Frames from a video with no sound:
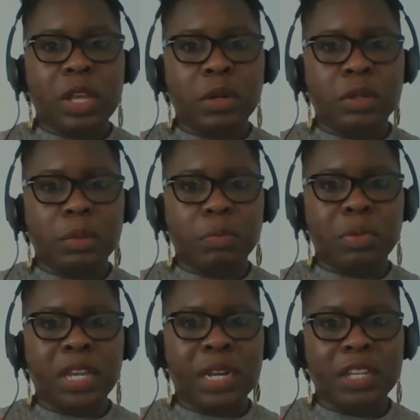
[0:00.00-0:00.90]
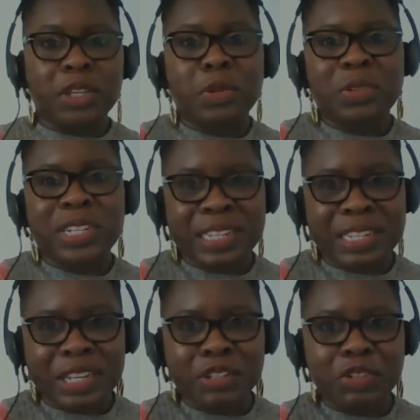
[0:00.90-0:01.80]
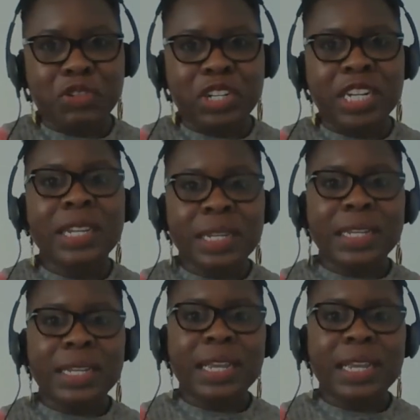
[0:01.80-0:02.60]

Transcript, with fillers: without being like you're reading history.